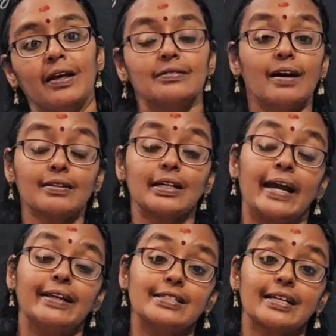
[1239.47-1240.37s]
the
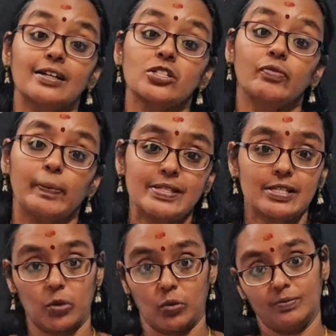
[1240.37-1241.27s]
kinetic energy will be
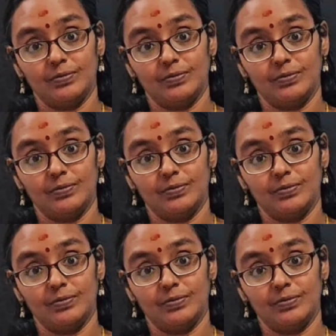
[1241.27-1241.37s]
zero.